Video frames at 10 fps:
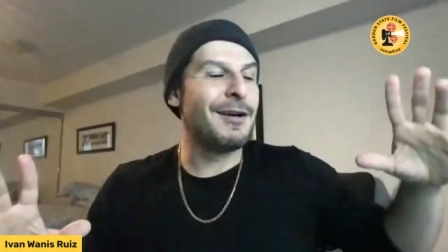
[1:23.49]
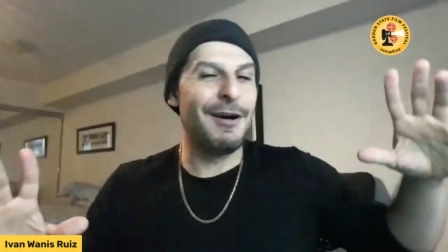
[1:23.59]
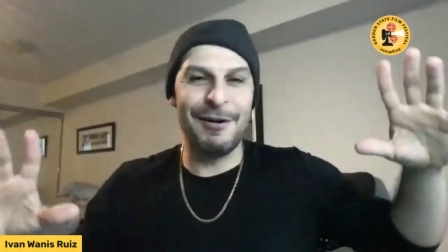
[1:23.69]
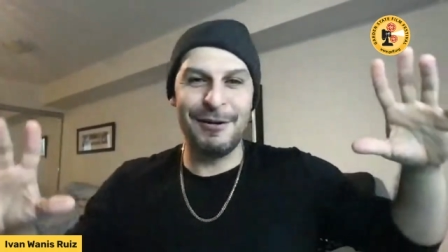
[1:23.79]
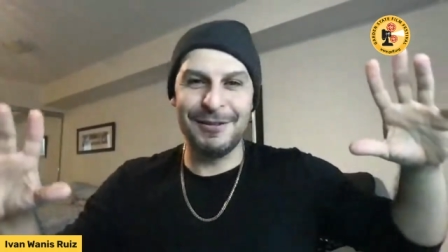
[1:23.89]

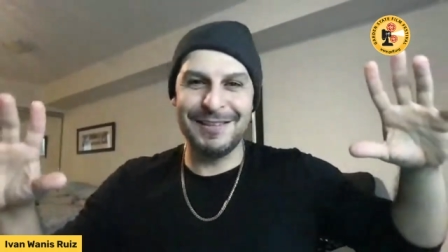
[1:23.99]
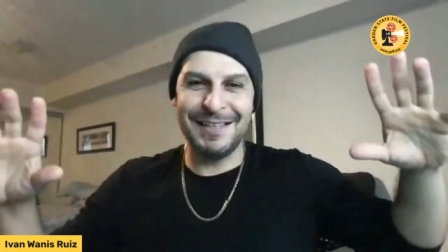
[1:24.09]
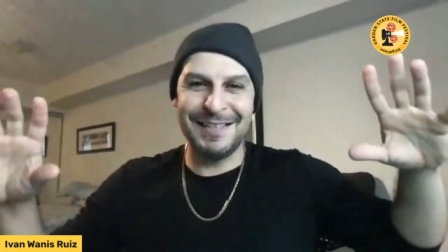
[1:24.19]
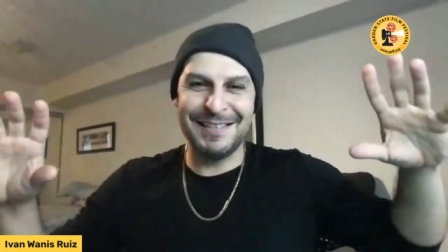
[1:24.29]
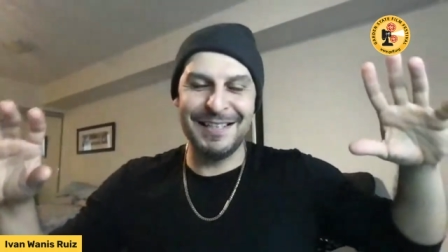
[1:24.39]
called
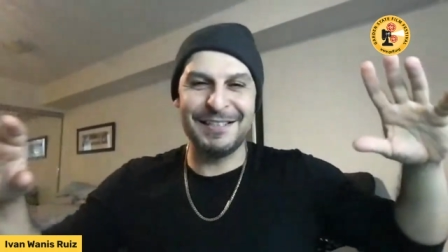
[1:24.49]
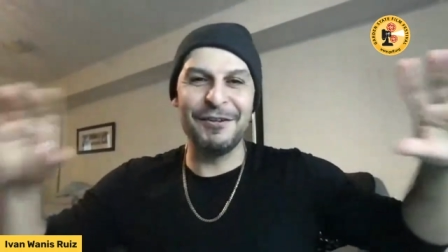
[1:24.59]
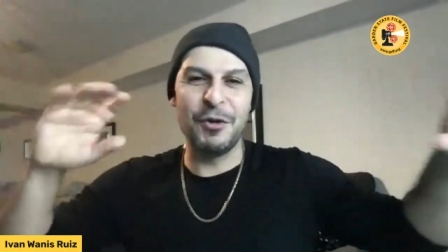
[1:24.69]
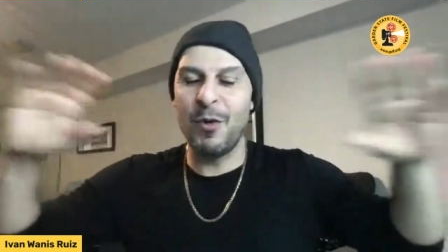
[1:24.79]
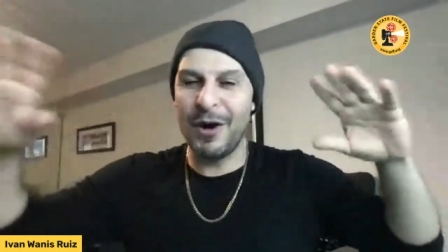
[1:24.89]
uh, it's
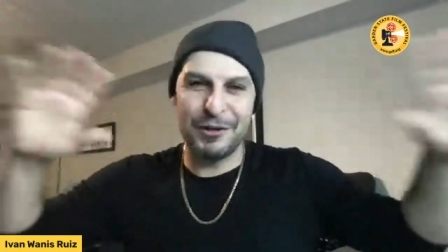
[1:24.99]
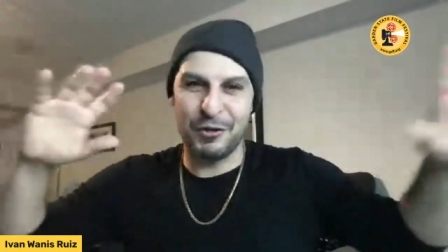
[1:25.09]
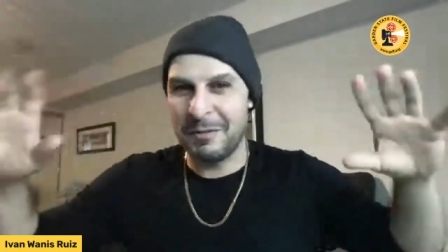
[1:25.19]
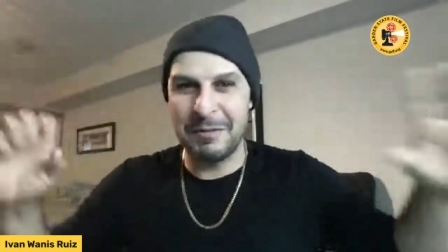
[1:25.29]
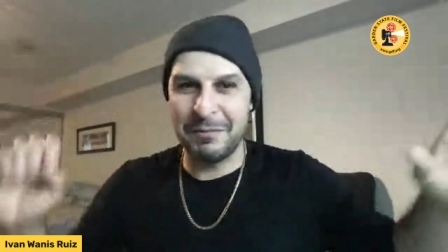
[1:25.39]
called the water
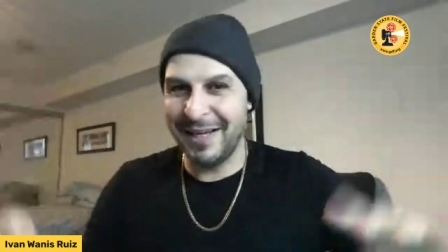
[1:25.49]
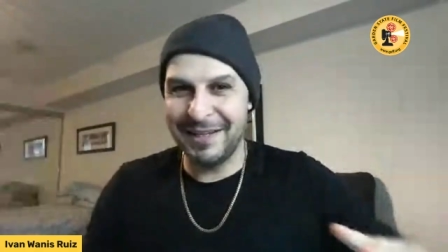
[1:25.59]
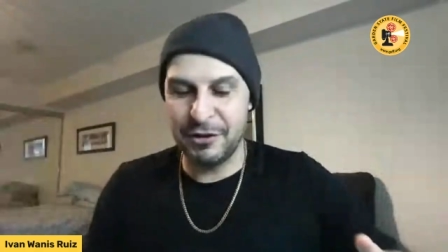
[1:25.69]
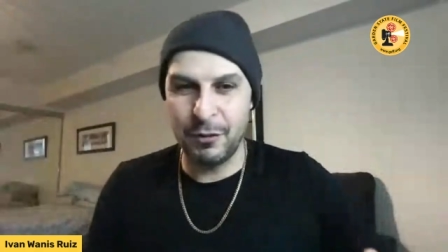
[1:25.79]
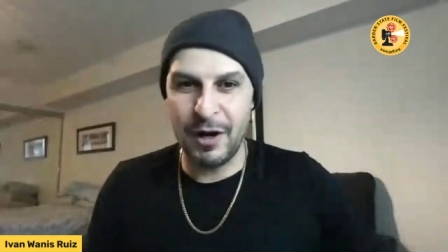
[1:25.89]
treatment
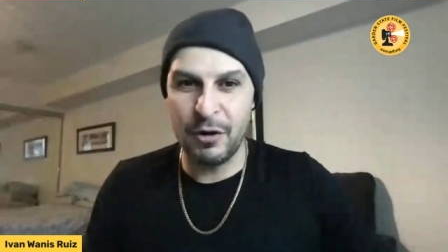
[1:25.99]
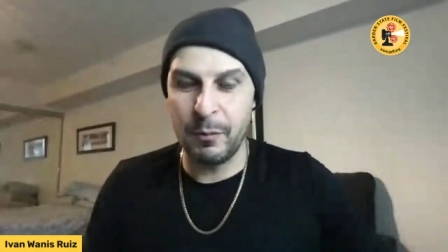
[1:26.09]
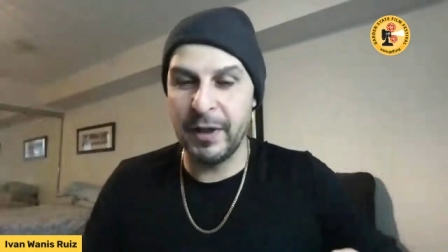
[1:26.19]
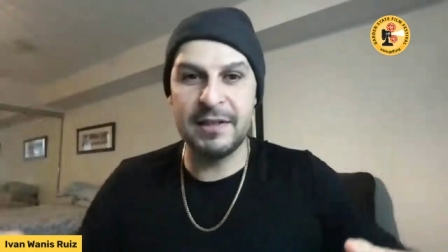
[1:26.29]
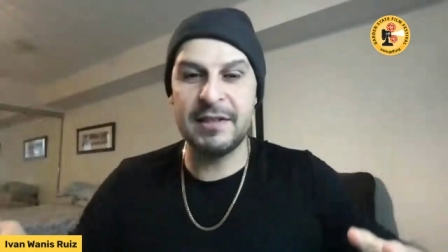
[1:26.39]
plant in
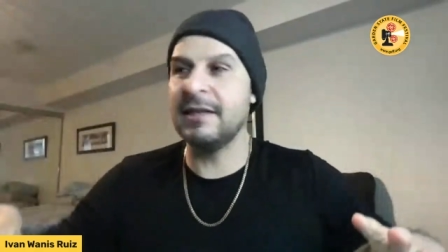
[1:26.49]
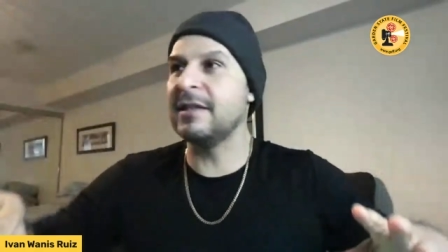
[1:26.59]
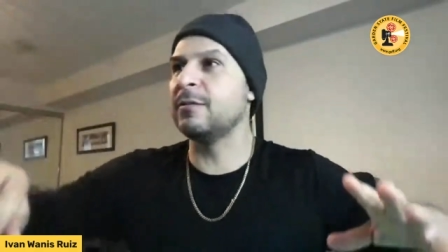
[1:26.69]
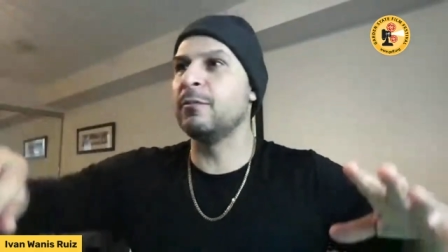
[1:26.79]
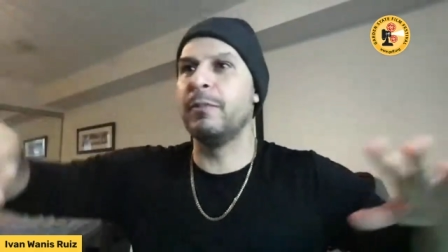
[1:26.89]
toronto but it's
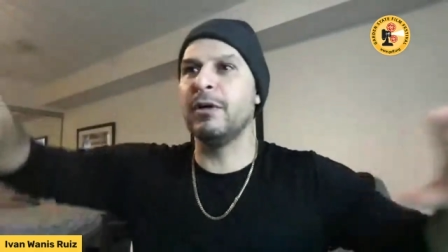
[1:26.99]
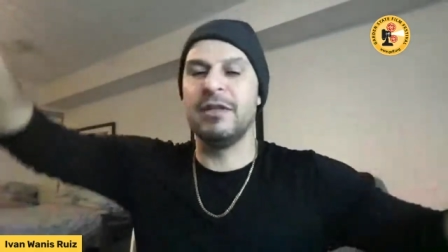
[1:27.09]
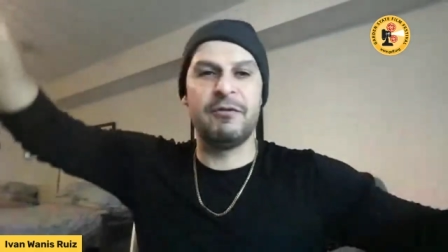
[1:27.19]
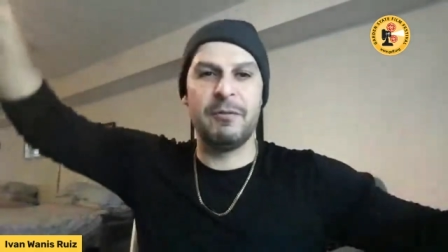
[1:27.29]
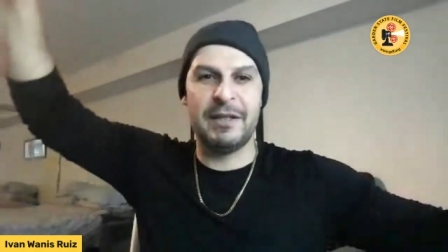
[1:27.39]
like this
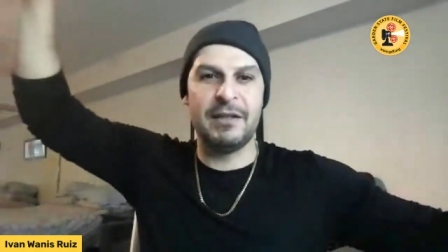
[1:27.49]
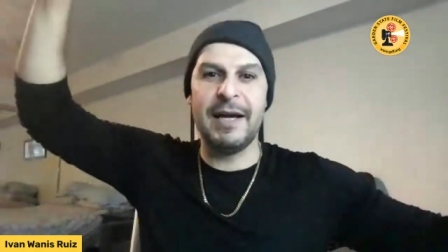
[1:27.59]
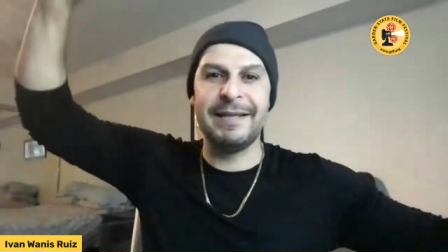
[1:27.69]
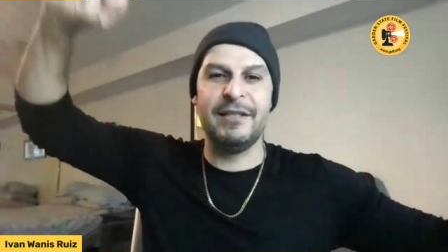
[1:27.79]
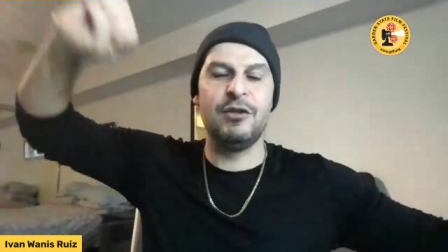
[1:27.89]
building from like the
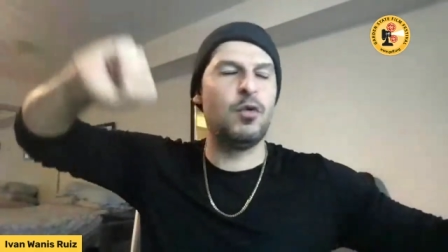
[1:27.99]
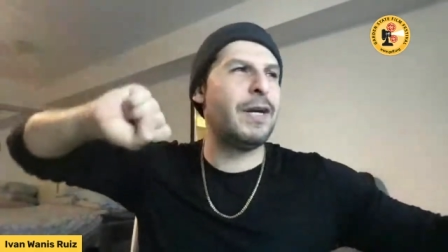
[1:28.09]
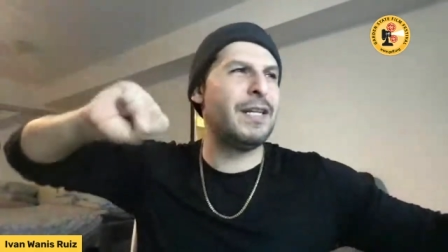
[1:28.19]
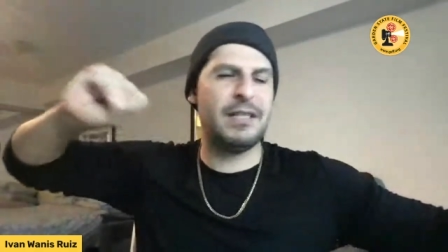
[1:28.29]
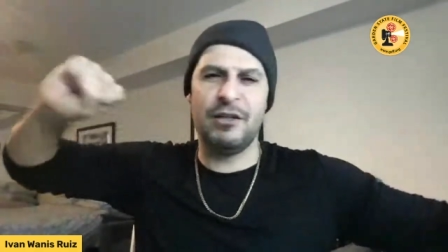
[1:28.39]

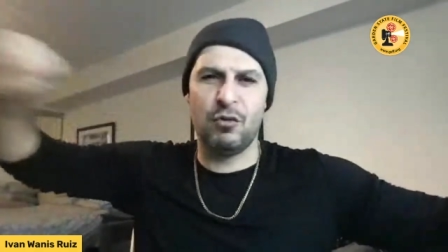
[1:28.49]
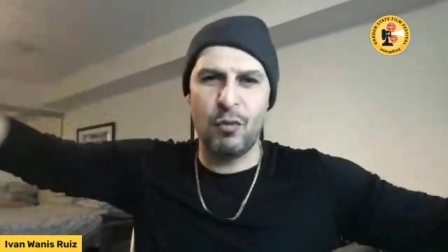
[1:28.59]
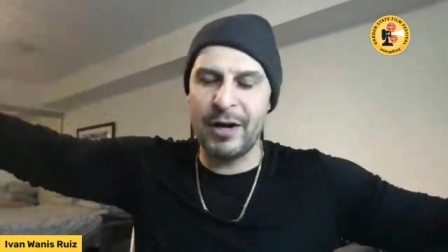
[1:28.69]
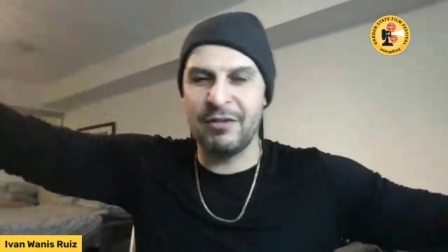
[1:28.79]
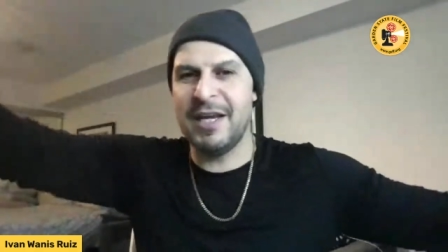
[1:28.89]
1920s and it's
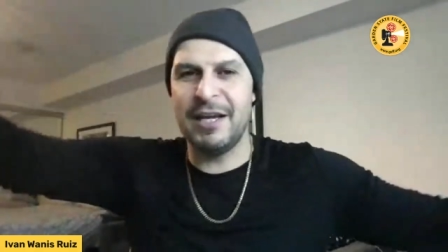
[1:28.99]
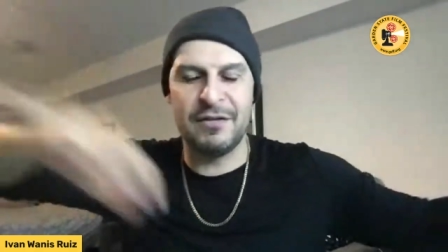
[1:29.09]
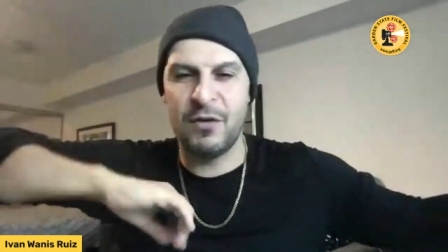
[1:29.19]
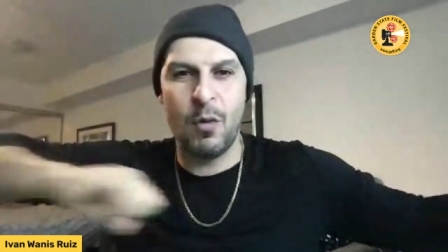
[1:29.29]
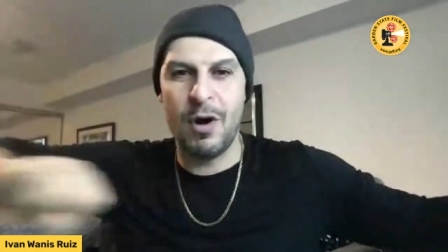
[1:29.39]
right on the
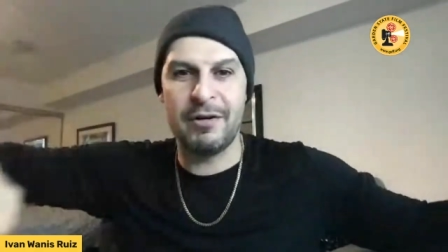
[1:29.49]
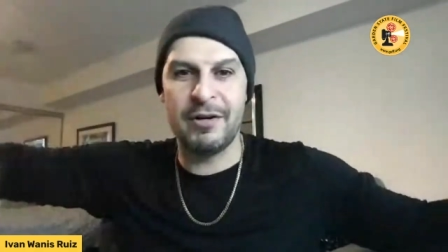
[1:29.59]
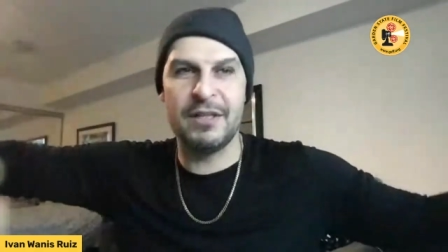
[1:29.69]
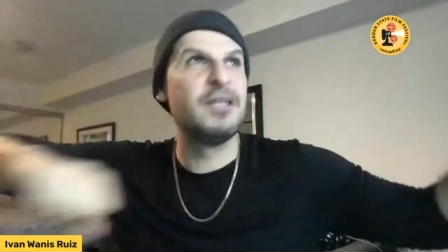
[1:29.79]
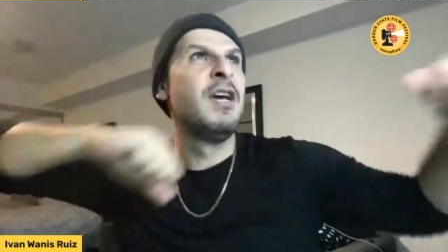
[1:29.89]
edge of the
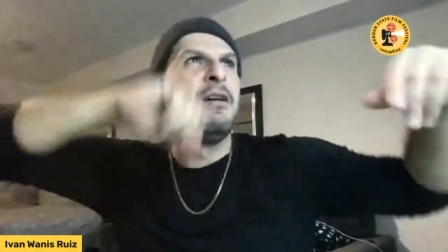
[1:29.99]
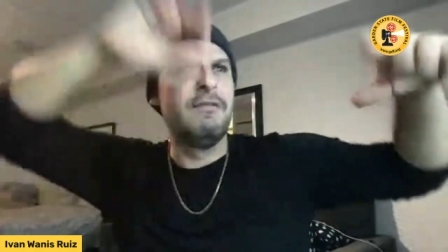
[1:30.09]
water and it's